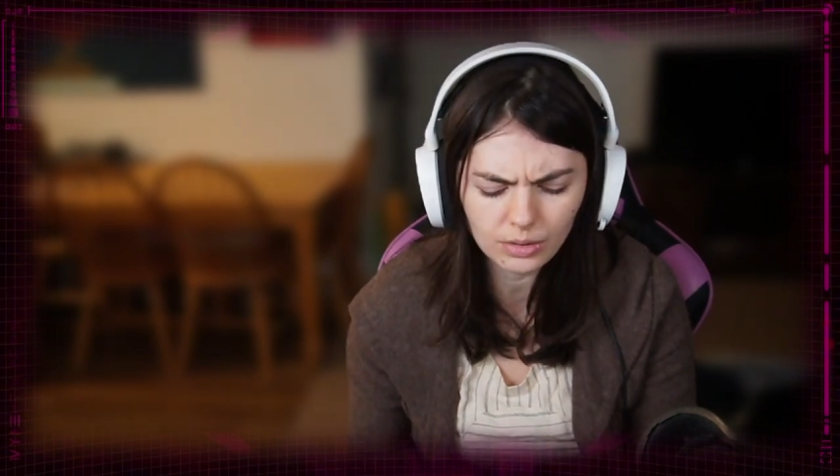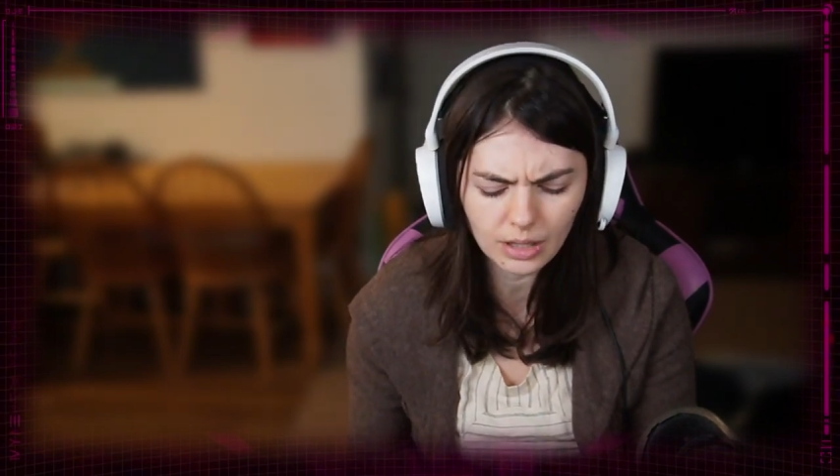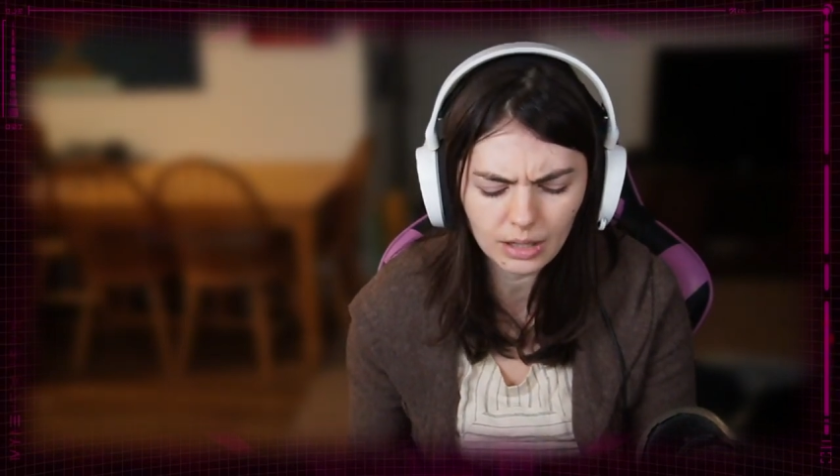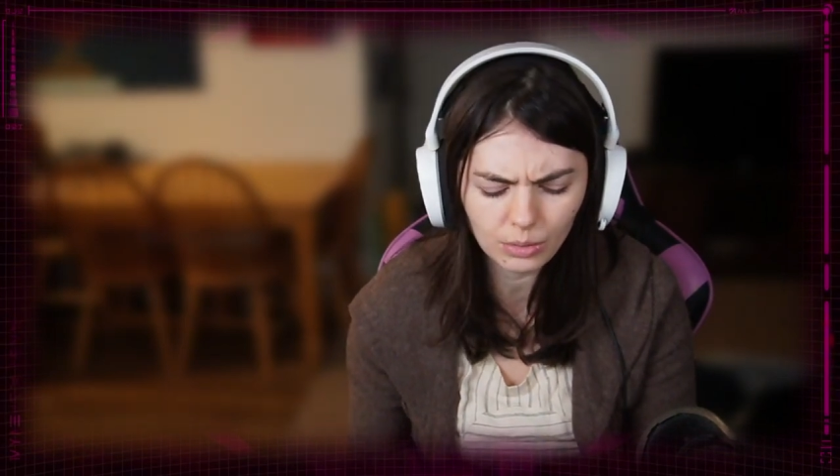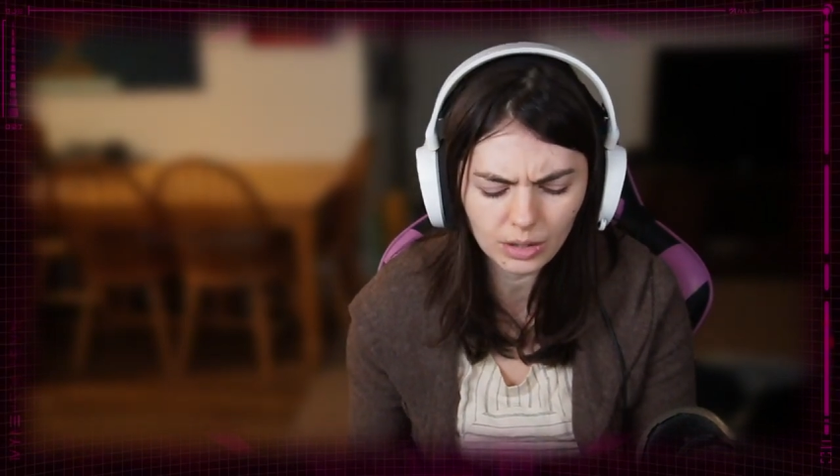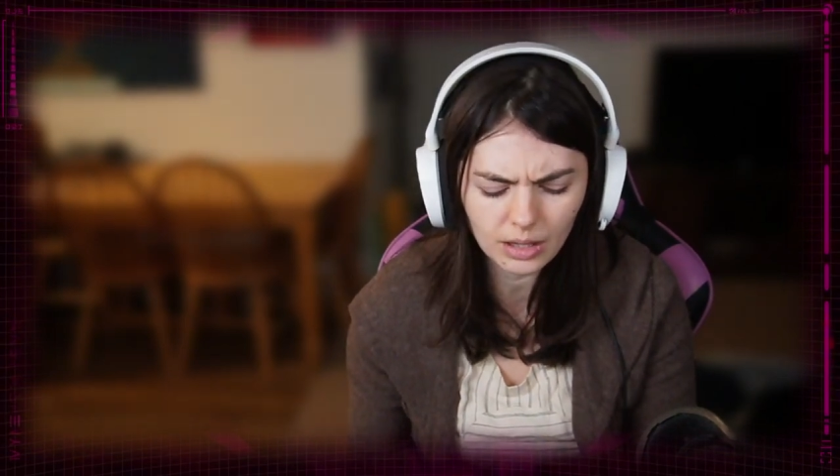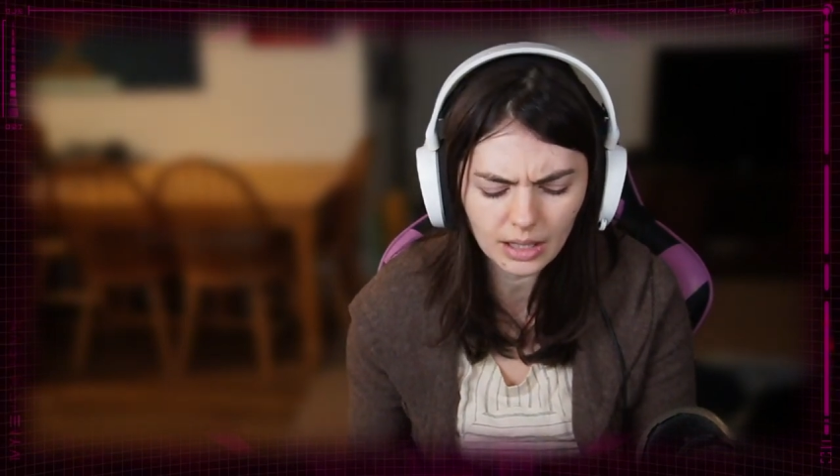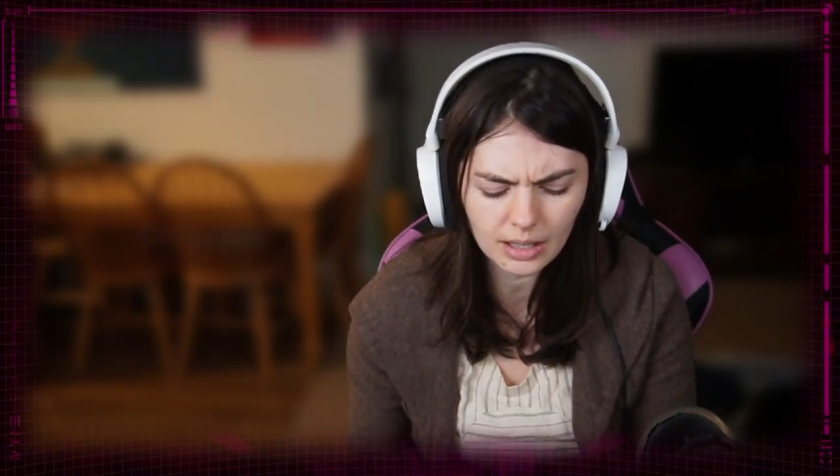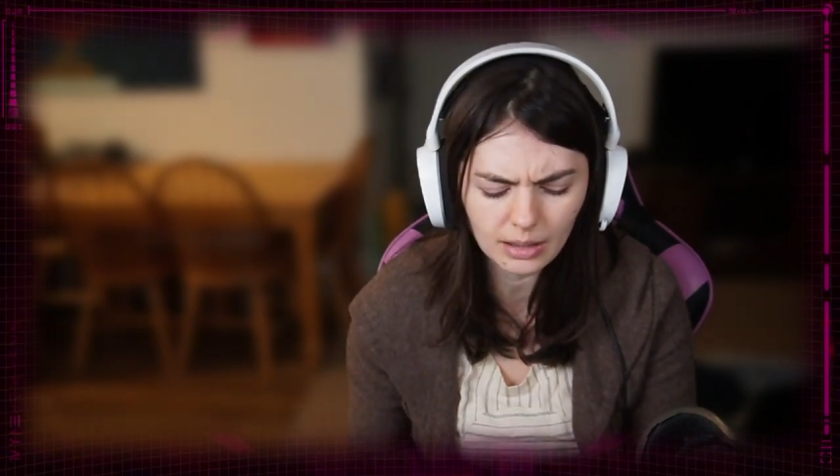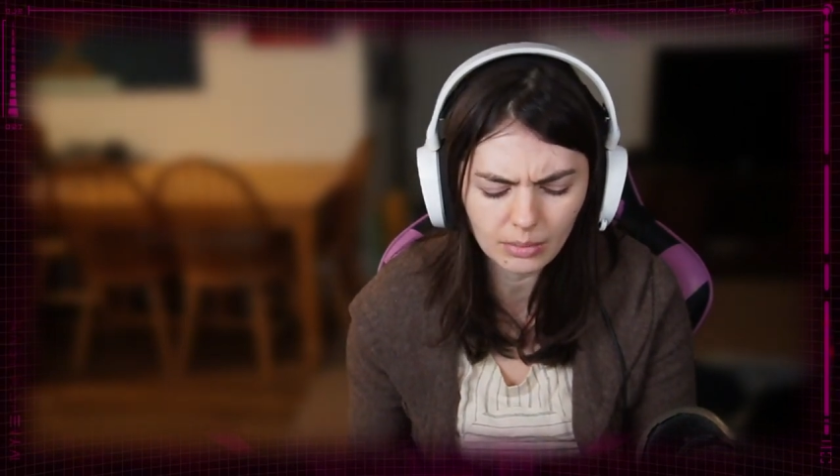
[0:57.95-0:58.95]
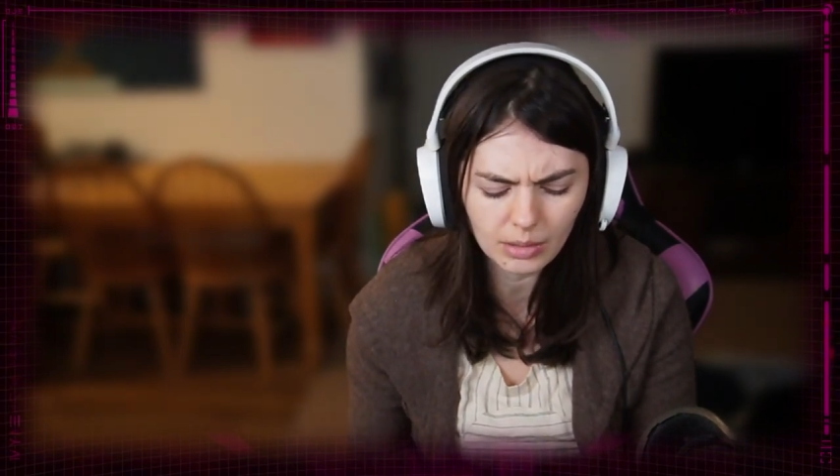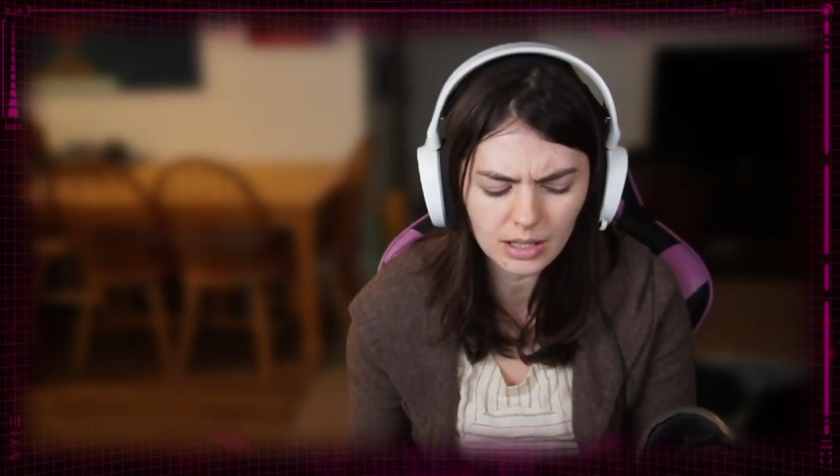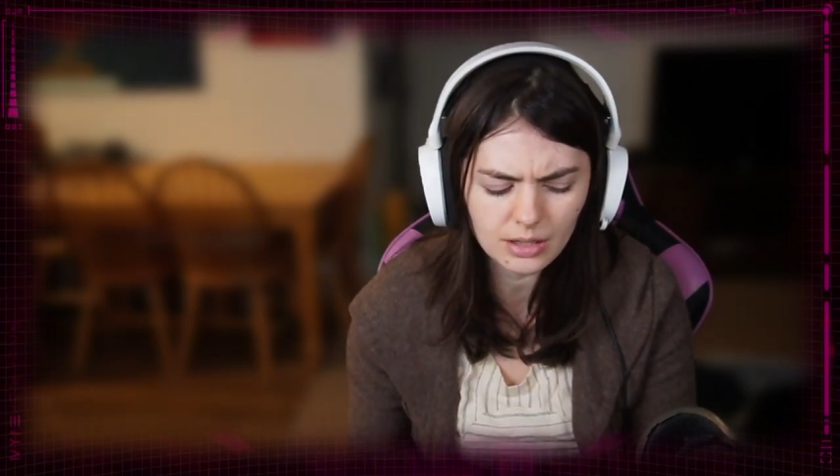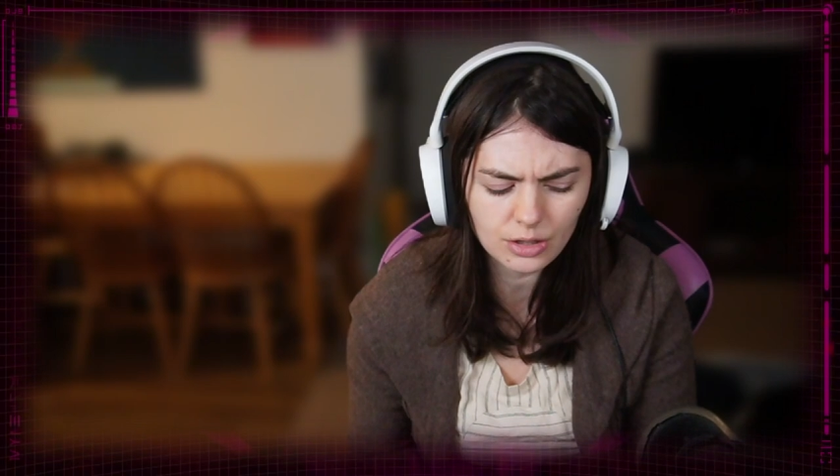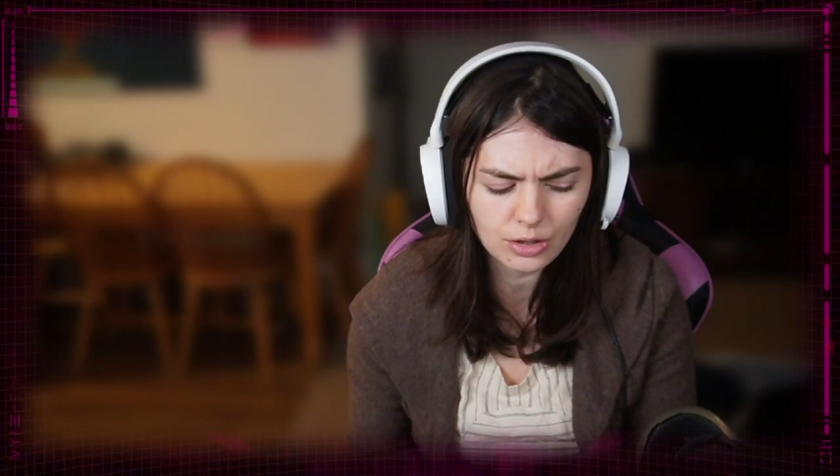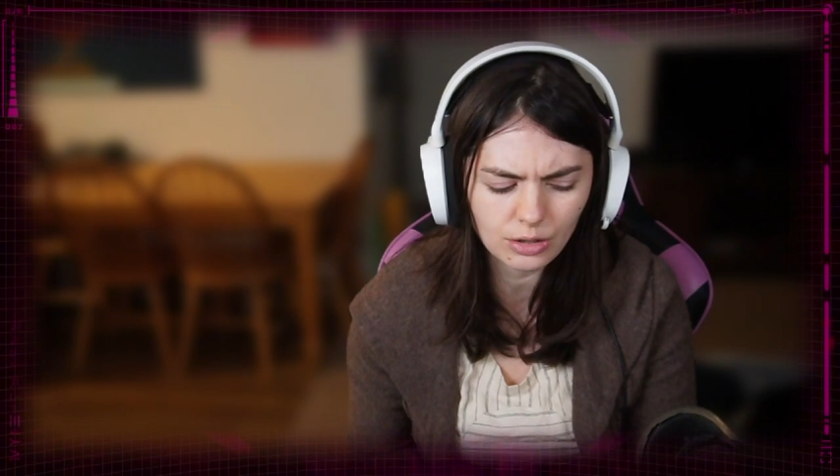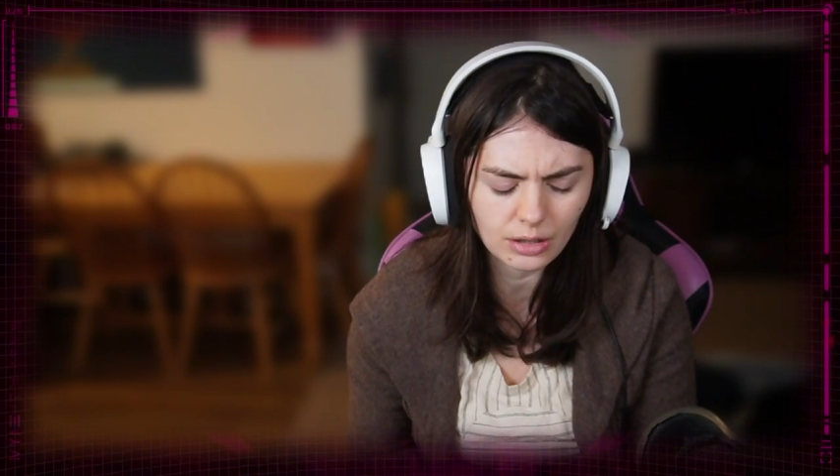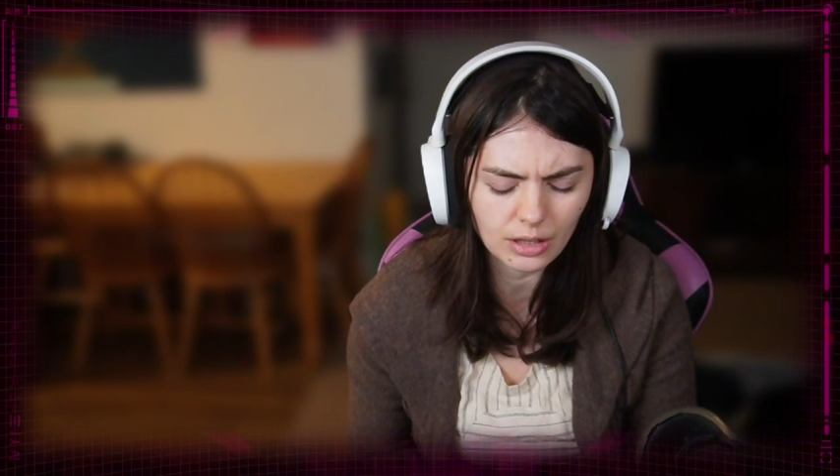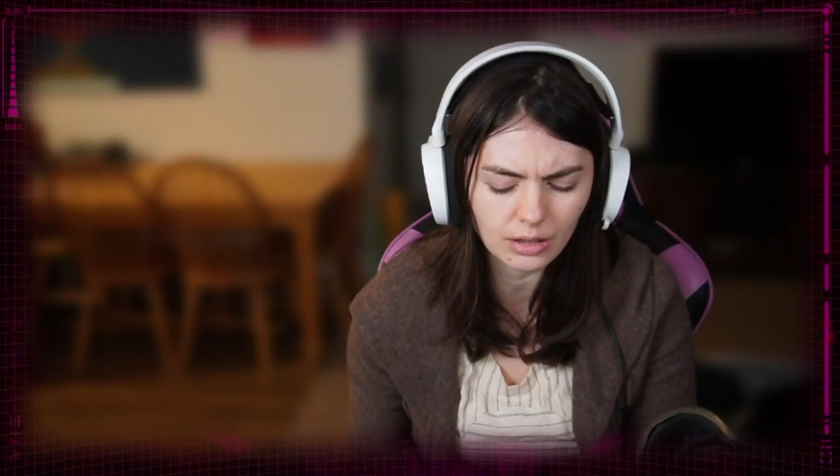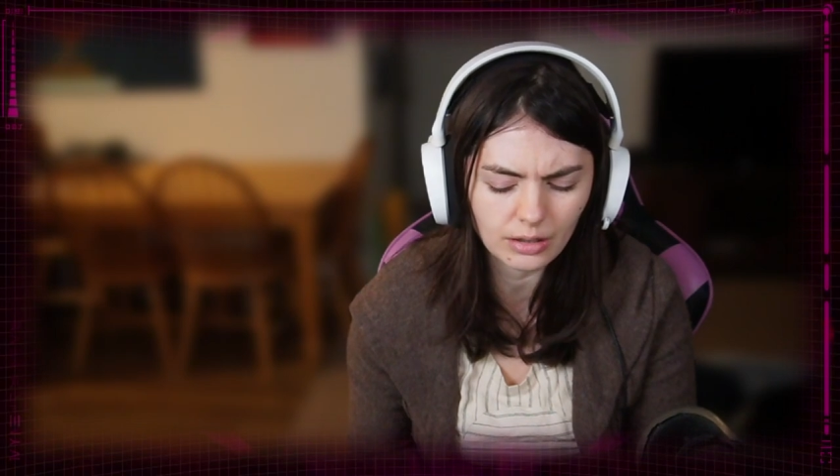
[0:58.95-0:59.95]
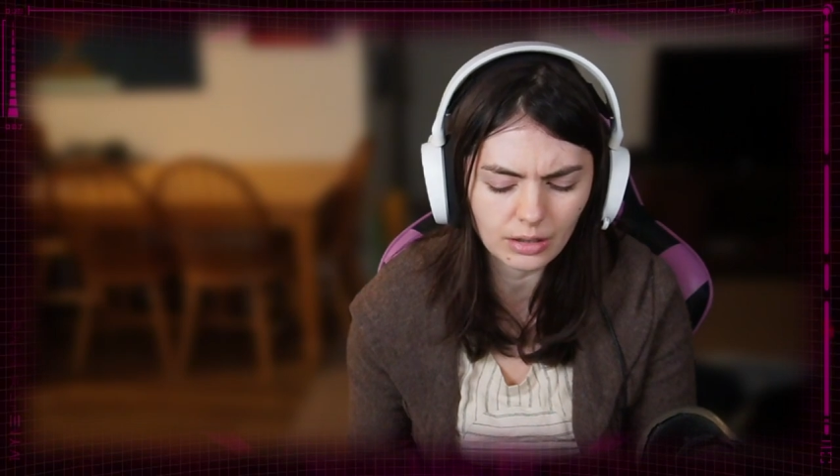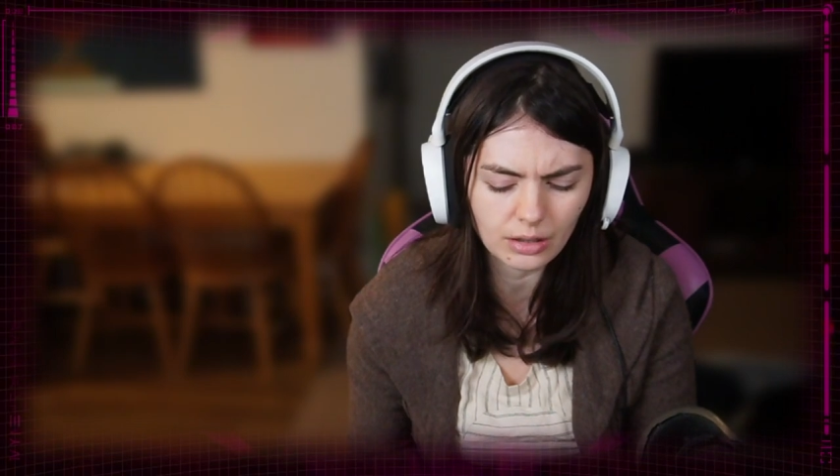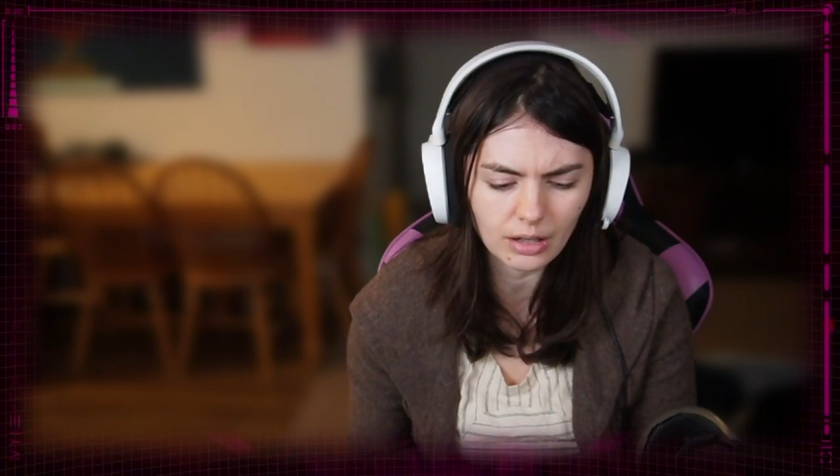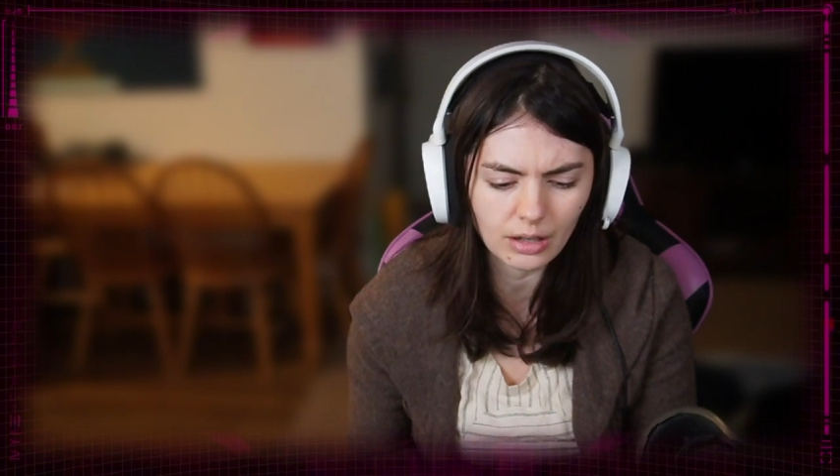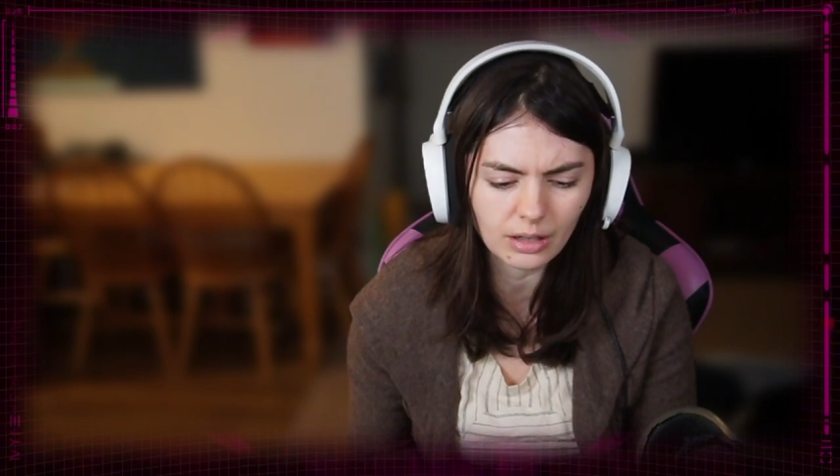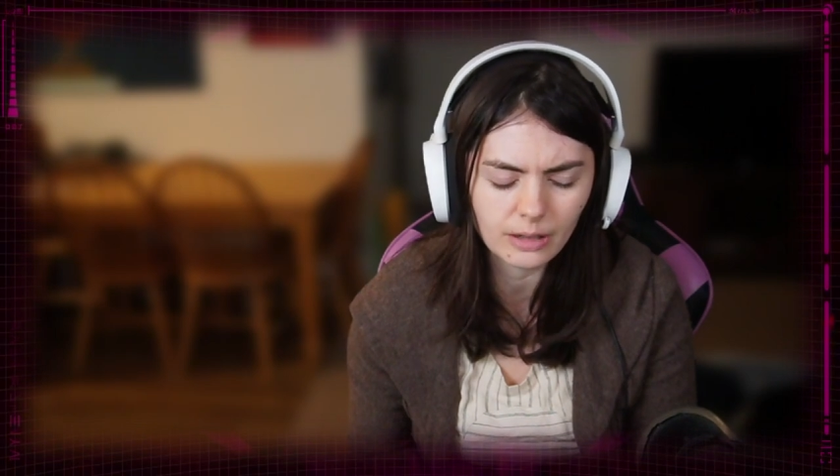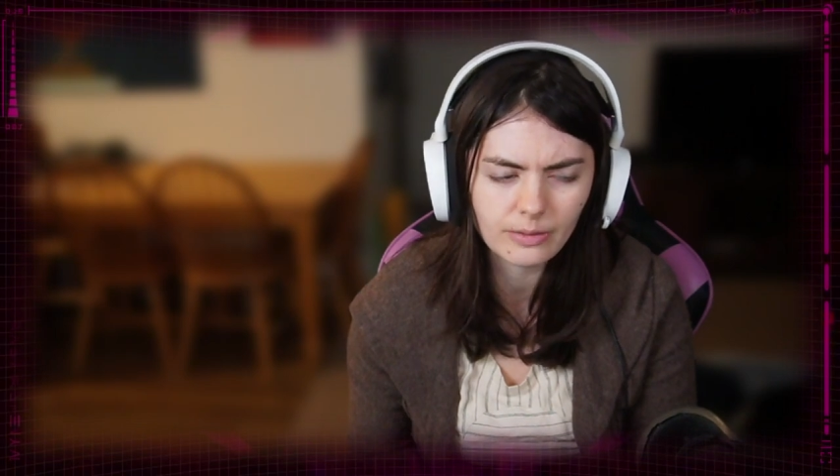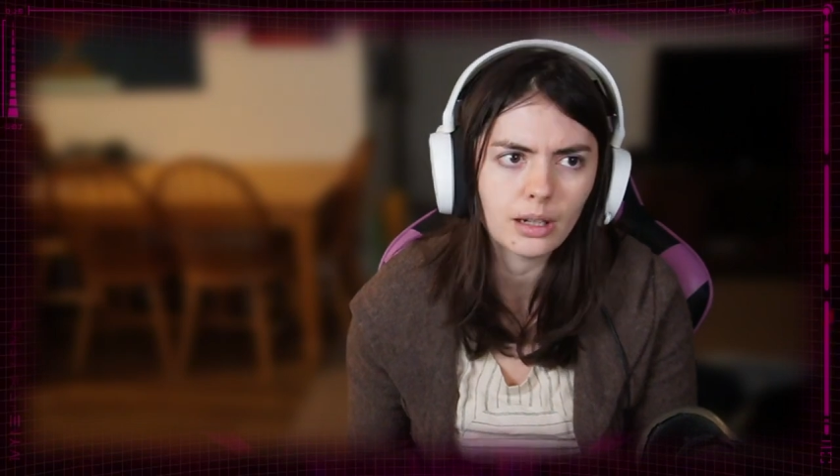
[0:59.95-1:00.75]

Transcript: and I really like him, and he's such a good leader and a good heart.